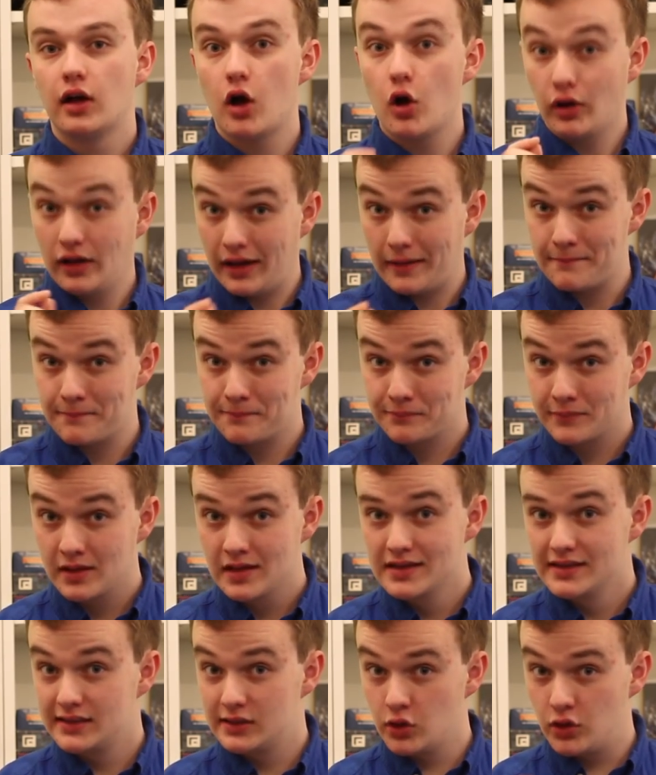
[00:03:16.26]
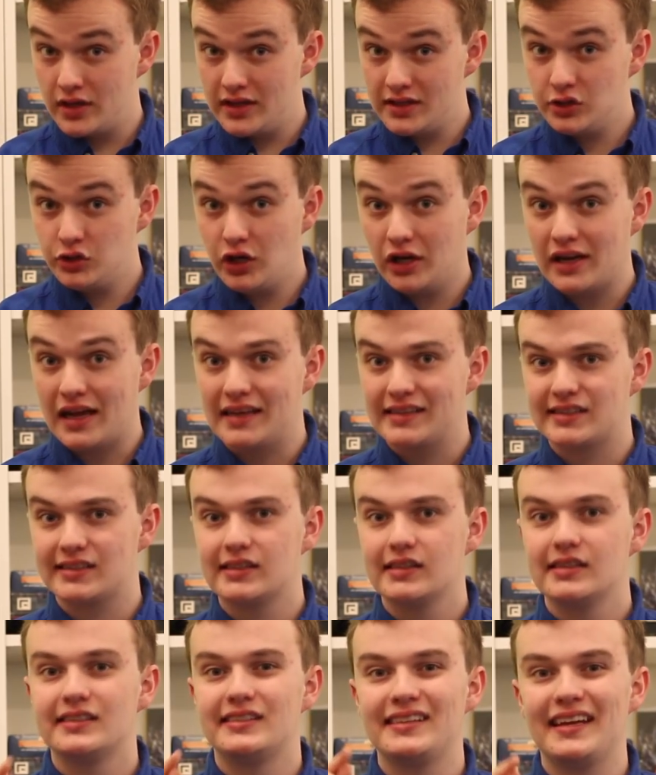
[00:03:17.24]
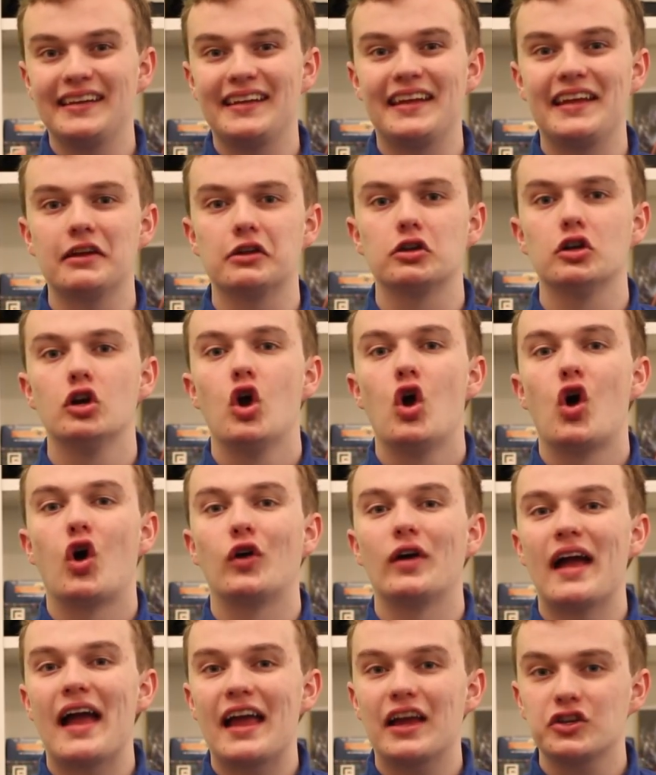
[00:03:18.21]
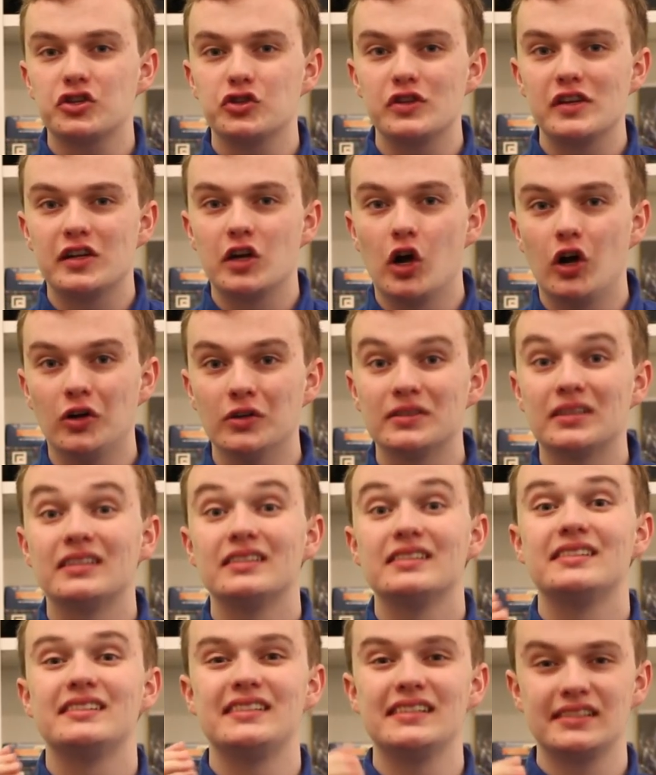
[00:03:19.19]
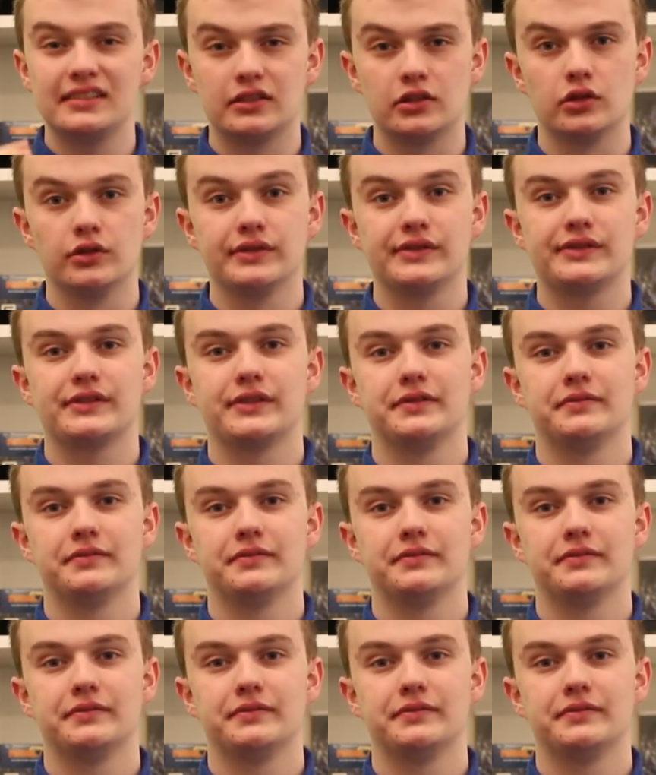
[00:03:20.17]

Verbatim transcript: Okay, so these Jedi's, seen here, are actually called Sentinels.